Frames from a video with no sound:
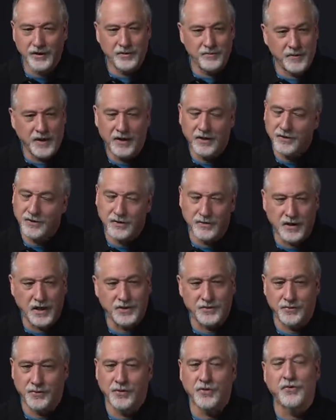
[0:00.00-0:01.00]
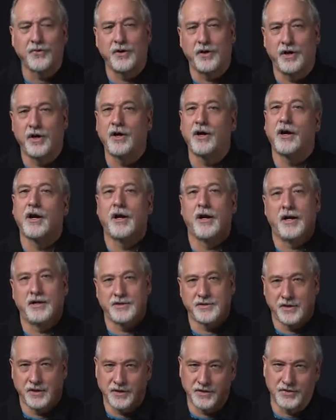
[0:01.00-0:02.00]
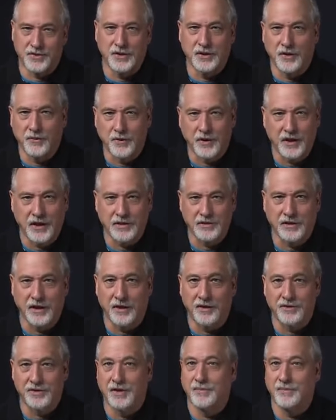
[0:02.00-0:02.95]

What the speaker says: in my undergraduate career, I started to see lowercase letters.